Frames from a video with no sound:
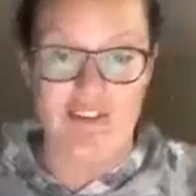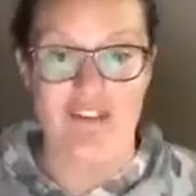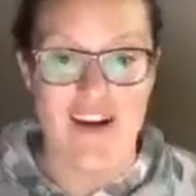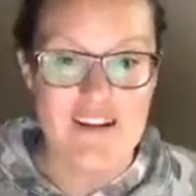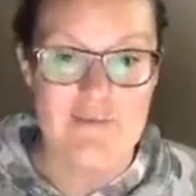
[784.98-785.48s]

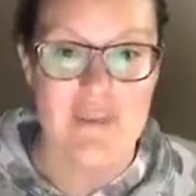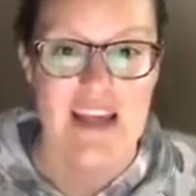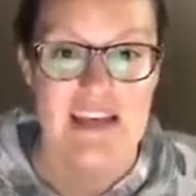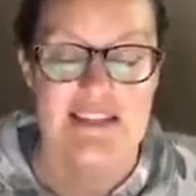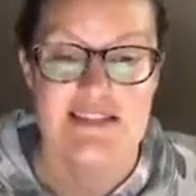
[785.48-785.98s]
fun,
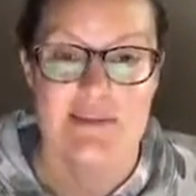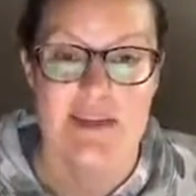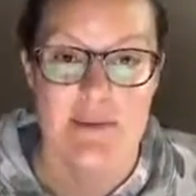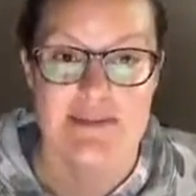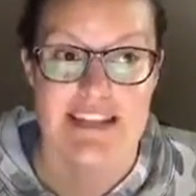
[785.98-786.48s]

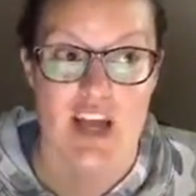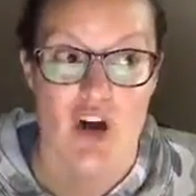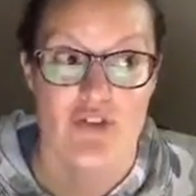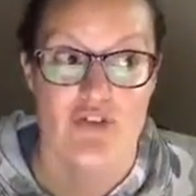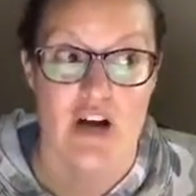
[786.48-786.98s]
sometimes they
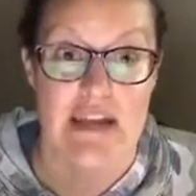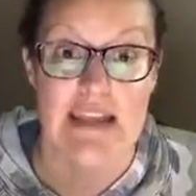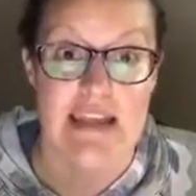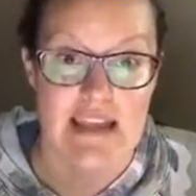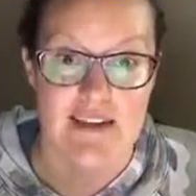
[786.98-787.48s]
are
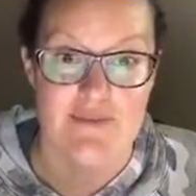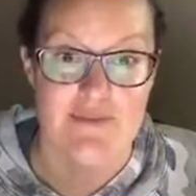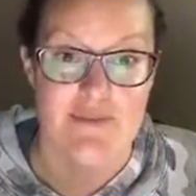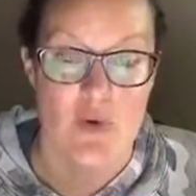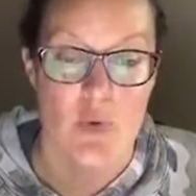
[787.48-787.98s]
fun-y.
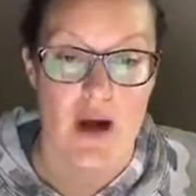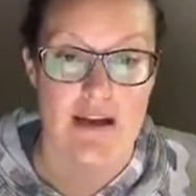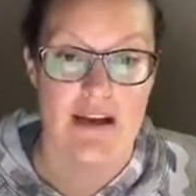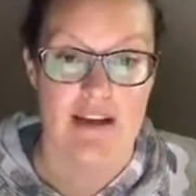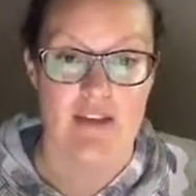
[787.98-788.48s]

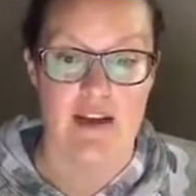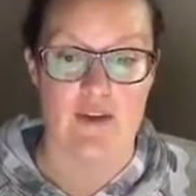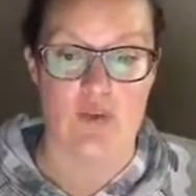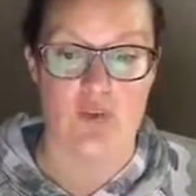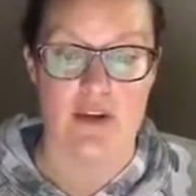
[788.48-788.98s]
Right? And
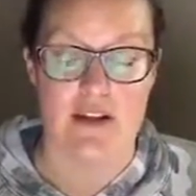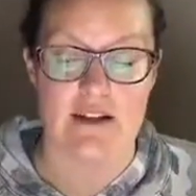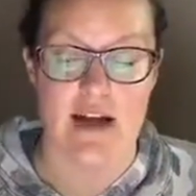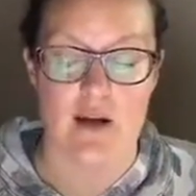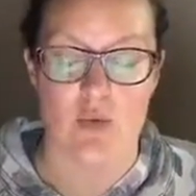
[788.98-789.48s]
they really
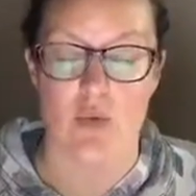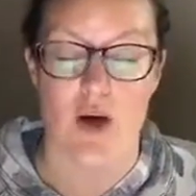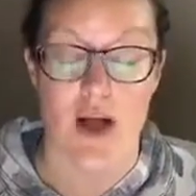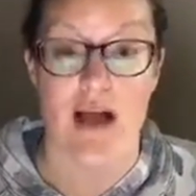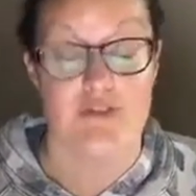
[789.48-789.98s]
like,
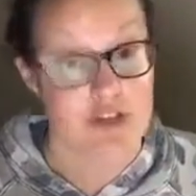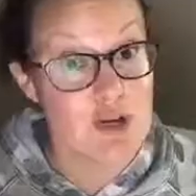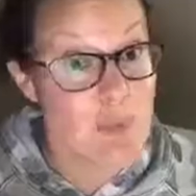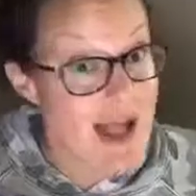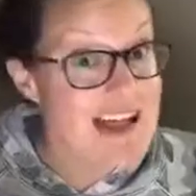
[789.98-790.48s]
after
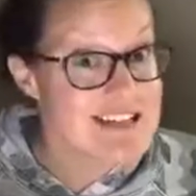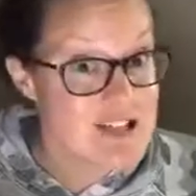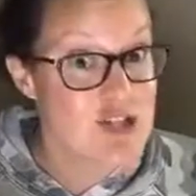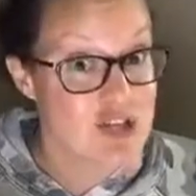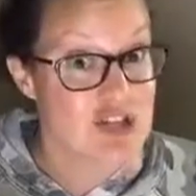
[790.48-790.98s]
you're past
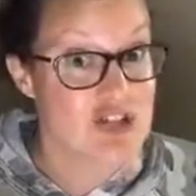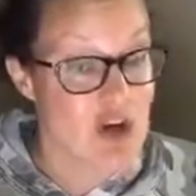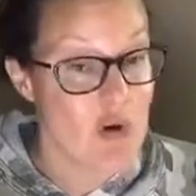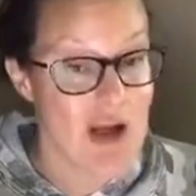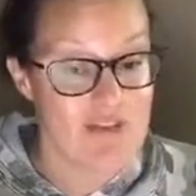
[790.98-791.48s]
the shit
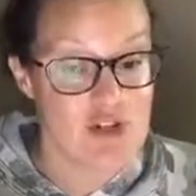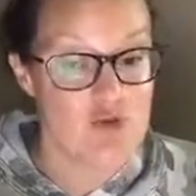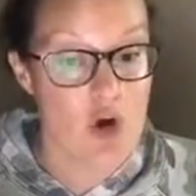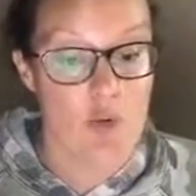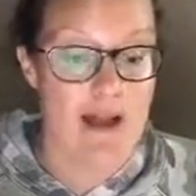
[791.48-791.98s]
show, after you
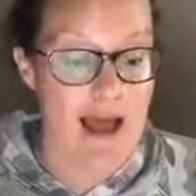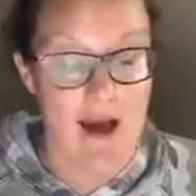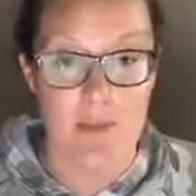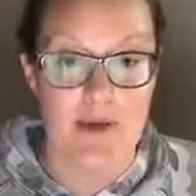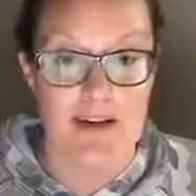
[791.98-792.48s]
know what
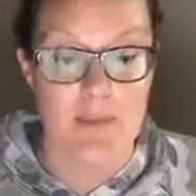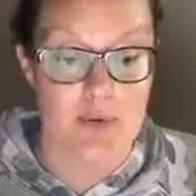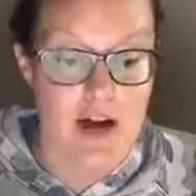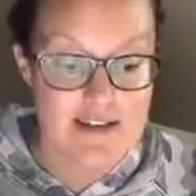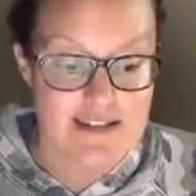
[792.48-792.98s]
happened and
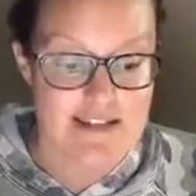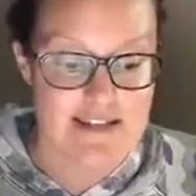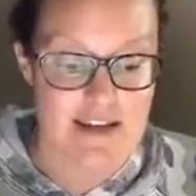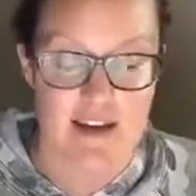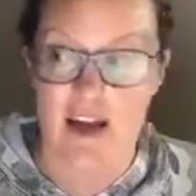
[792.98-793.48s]

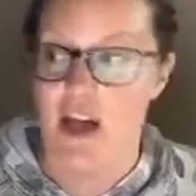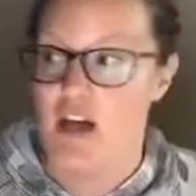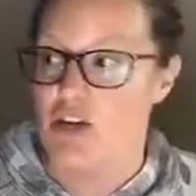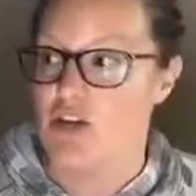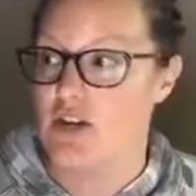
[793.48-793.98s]
processed it,
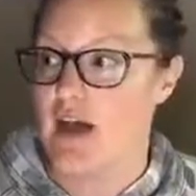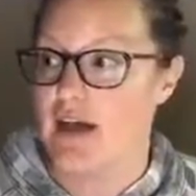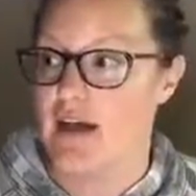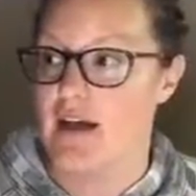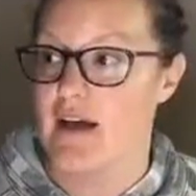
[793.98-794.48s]
you're
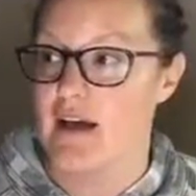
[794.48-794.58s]
like,